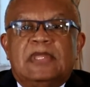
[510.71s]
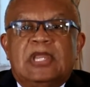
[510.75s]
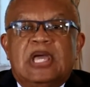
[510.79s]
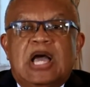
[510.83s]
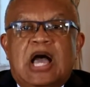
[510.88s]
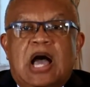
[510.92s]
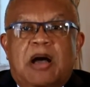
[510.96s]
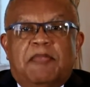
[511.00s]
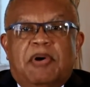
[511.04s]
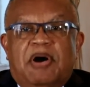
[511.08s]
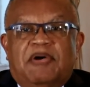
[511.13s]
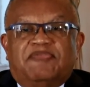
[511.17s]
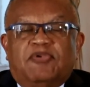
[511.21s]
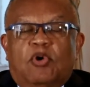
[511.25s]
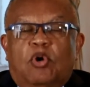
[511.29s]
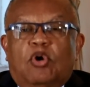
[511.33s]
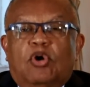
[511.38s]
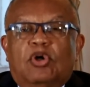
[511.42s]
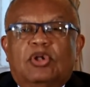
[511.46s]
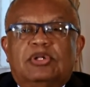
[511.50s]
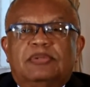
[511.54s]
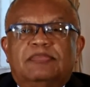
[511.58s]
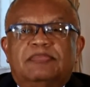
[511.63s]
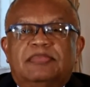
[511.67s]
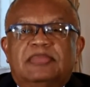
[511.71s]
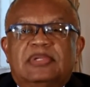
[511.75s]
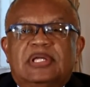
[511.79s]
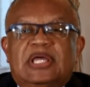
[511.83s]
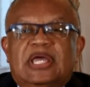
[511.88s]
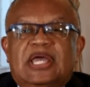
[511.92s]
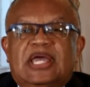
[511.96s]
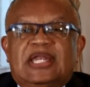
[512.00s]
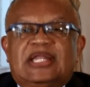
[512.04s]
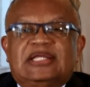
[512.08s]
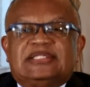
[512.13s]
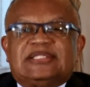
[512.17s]
Above all,
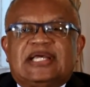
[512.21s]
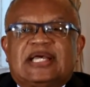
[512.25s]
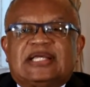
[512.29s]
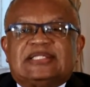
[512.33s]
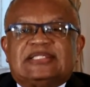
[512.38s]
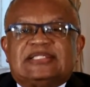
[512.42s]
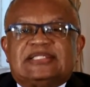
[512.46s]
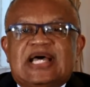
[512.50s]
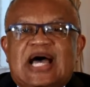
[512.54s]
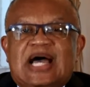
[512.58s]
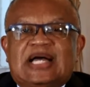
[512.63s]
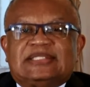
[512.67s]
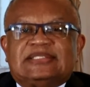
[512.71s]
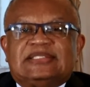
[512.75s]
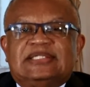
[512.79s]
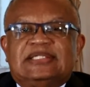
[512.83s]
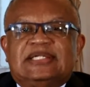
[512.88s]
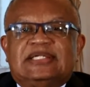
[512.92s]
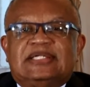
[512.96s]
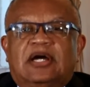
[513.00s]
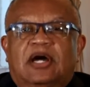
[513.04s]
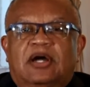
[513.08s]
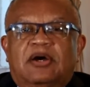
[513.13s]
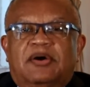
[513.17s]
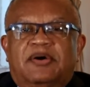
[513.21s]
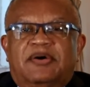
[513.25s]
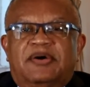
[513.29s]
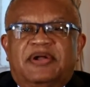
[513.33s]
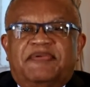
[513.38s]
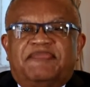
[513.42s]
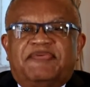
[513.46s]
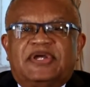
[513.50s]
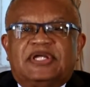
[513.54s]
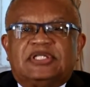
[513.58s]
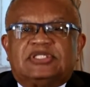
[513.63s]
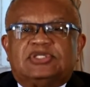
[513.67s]
it has exacted a
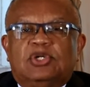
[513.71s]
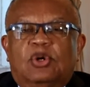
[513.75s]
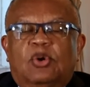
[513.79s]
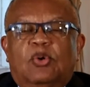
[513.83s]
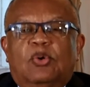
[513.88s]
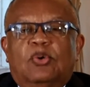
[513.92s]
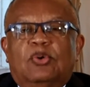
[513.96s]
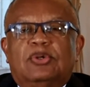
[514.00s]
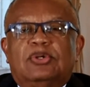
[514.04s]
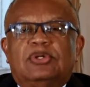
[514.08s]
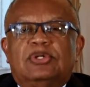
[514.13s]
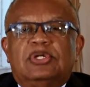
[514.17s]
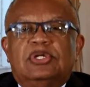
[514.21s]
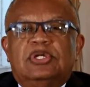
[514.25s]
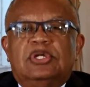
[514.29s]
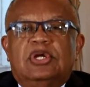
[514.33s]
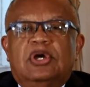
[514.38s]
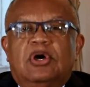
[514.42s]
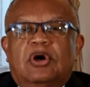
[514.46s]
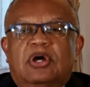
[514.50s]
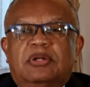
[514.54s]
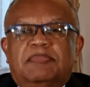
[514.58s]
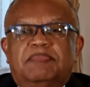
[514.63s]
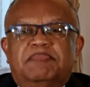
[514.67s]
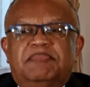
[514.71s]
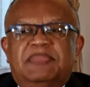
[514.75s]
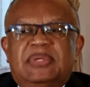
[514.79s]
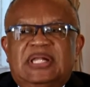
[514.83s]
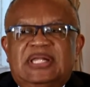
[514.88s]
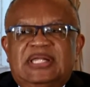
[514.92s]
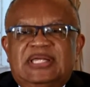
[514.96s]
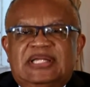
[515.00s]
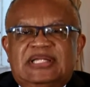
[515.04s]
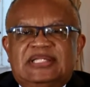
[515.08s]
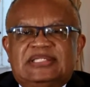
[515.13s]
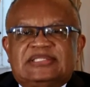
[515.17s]
horrific toll on
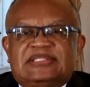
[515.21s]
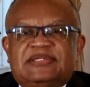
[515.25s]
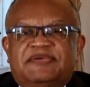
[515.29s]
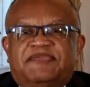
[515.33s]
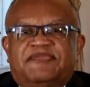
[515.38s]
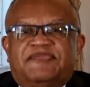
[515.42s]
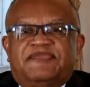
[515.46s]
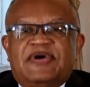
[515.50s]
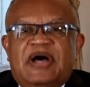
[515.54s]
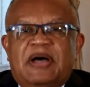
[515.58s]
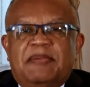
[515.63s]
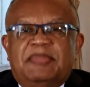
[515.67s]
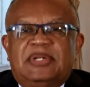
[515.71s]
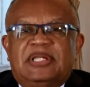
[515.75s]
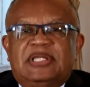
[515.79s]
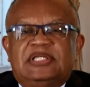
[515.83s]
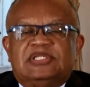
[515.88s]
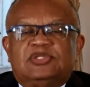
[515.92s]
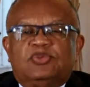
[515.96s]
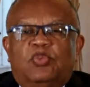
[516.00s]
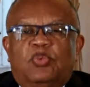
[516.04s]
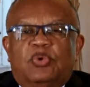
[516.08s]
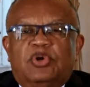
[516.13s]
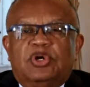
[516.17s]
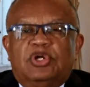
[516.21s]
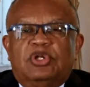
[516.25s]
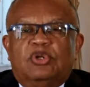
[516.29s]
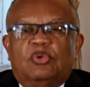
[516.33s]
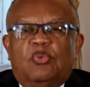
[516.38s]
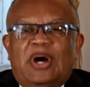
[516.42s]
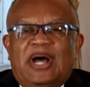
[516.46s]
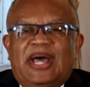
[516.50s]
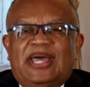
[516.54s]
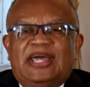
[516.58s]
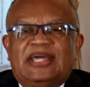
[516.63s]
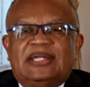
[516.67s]
millions of families
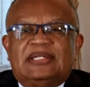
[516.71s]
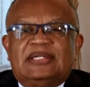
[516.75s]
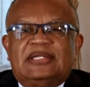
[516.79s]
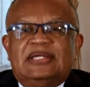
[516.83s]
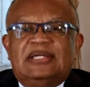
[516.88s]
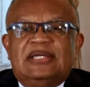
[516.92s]
worldwide